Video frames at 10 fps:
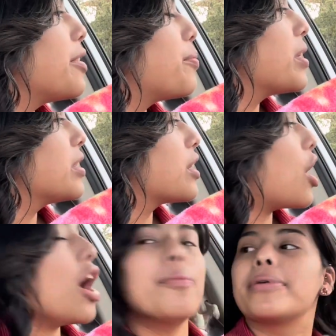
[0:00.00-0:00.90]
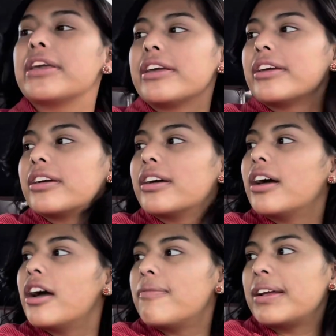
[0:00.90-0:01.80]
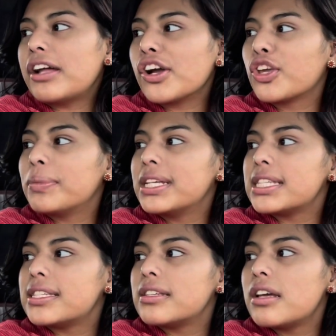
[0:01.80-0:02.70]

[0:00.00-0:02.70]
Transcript: bring the copy of my documents.